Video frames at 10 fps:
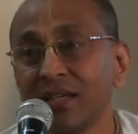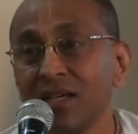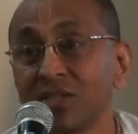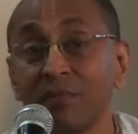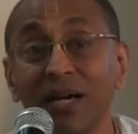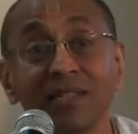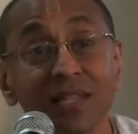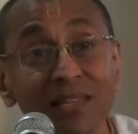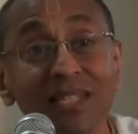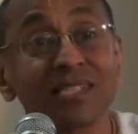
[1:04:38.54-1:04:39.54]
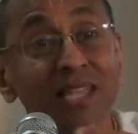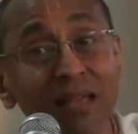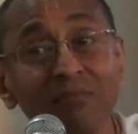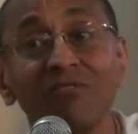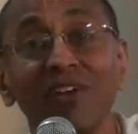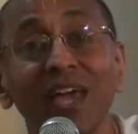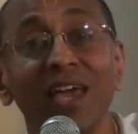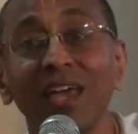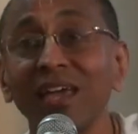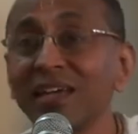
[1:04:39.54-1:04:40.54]
So in the same
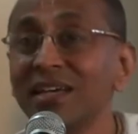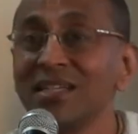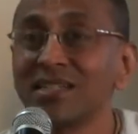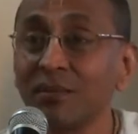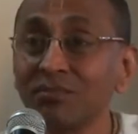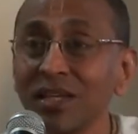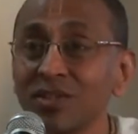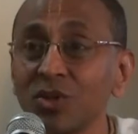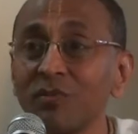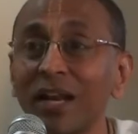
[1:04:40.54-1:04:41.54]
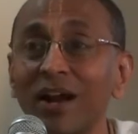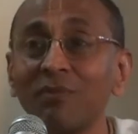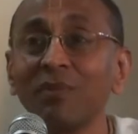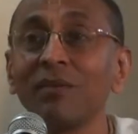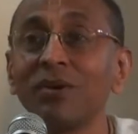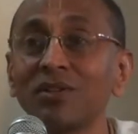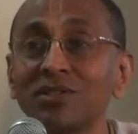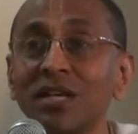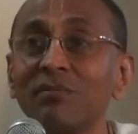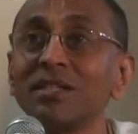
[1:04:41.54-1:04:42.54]
way, some things you may not be able to
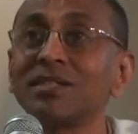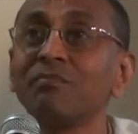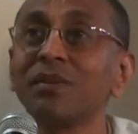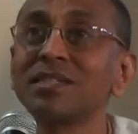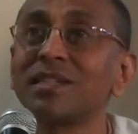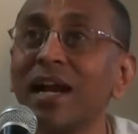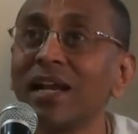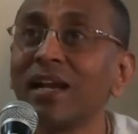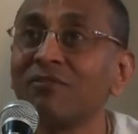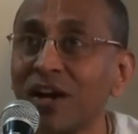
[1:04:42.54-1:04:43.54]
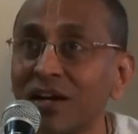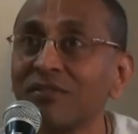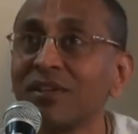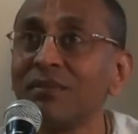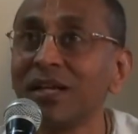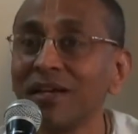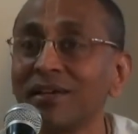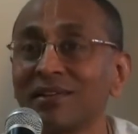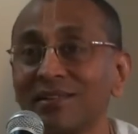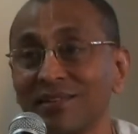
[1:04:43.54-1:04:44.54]
see by simply standing in front of a
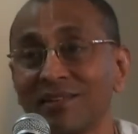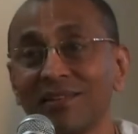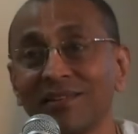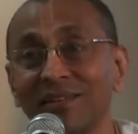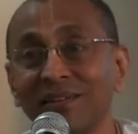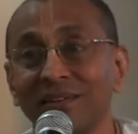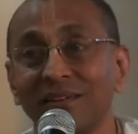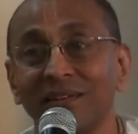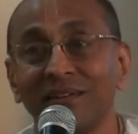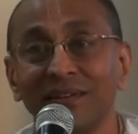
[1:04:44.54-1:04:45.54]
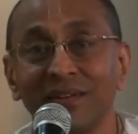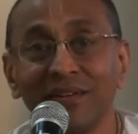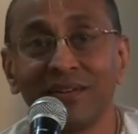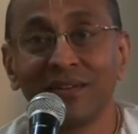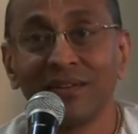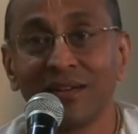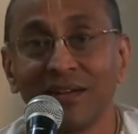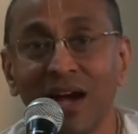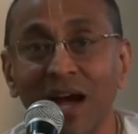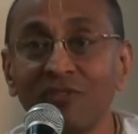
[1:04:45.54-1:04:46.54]
mirror.
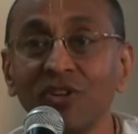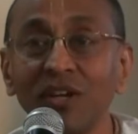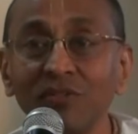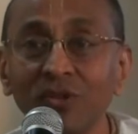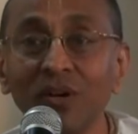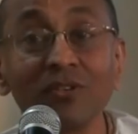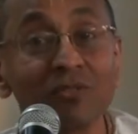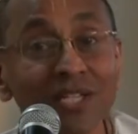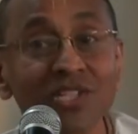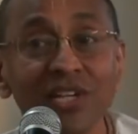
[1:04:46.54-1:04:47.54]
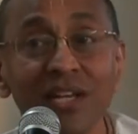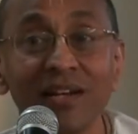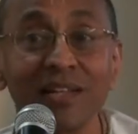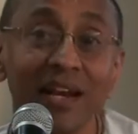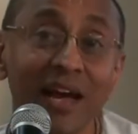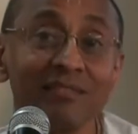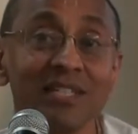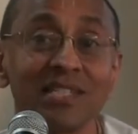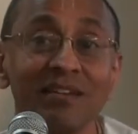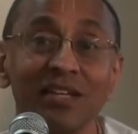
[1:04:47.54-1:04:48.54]
I have to give you one question and then I will
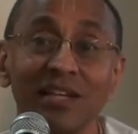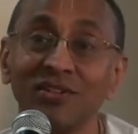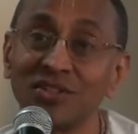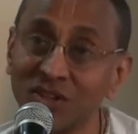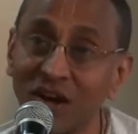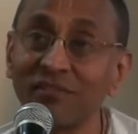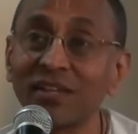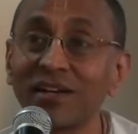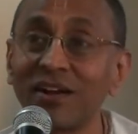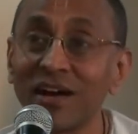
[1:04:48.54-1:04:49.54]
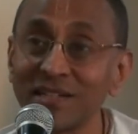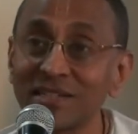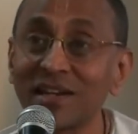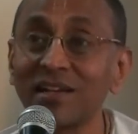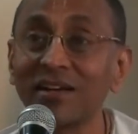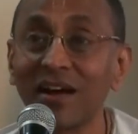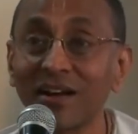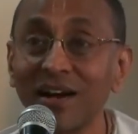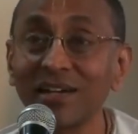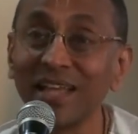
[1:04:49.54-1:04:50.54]
see whether you solve that, answer that or
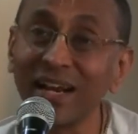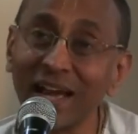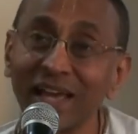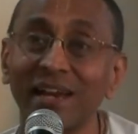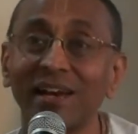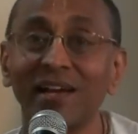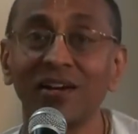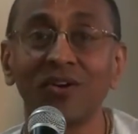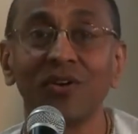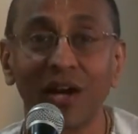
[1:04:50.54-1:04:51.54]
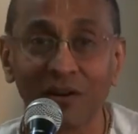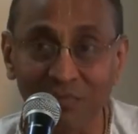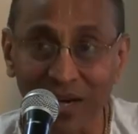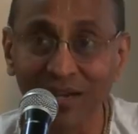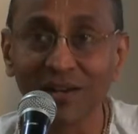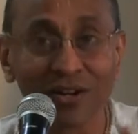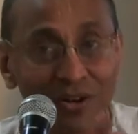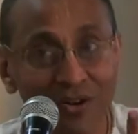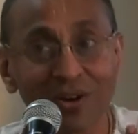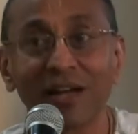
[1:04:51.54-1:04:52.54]
not. Then I can conclude you have brain or
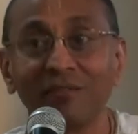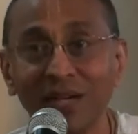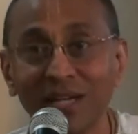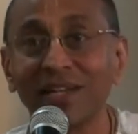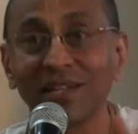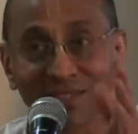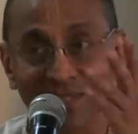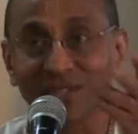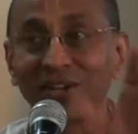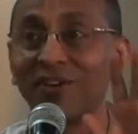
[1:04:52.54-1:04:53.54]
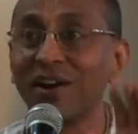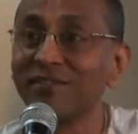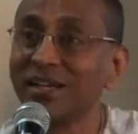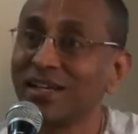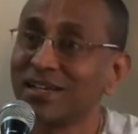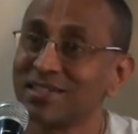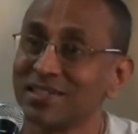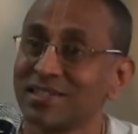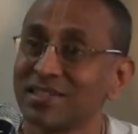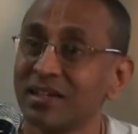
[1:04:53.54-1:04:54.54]
you don't have intelligence or you don't have
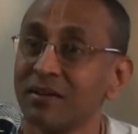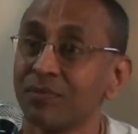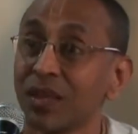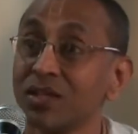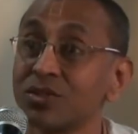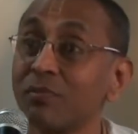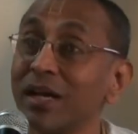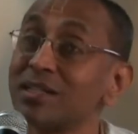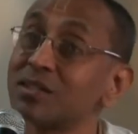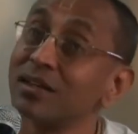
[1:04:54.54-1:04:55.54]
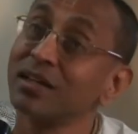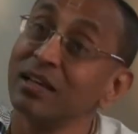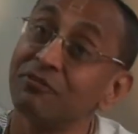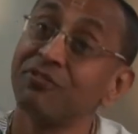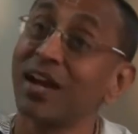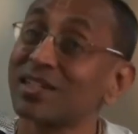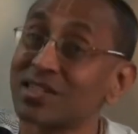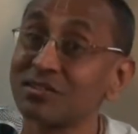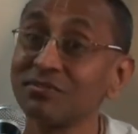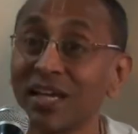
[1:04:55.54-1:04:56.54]
intelligence. So by its
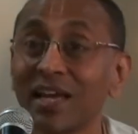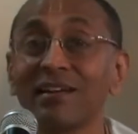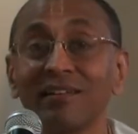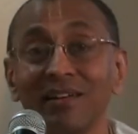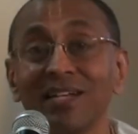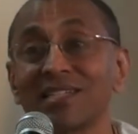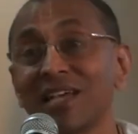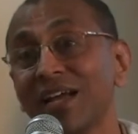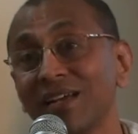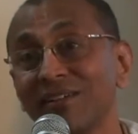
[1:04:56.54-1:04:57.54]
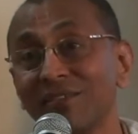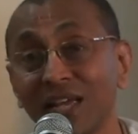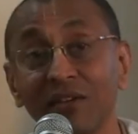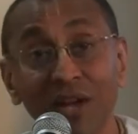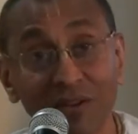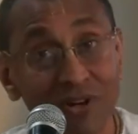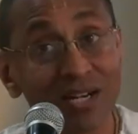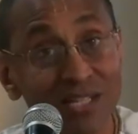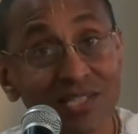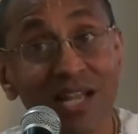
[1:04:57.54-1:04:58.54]
effects we can decide. We have to
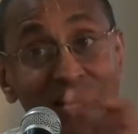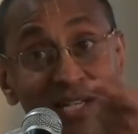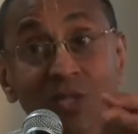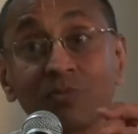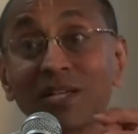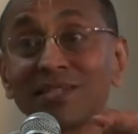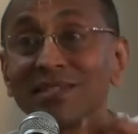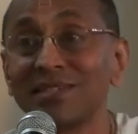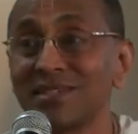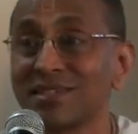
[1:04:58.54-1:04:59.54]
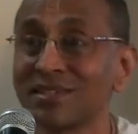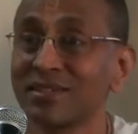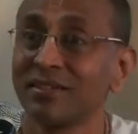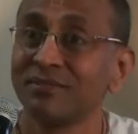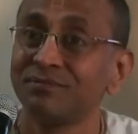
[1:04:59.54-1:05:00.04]
understand its presence.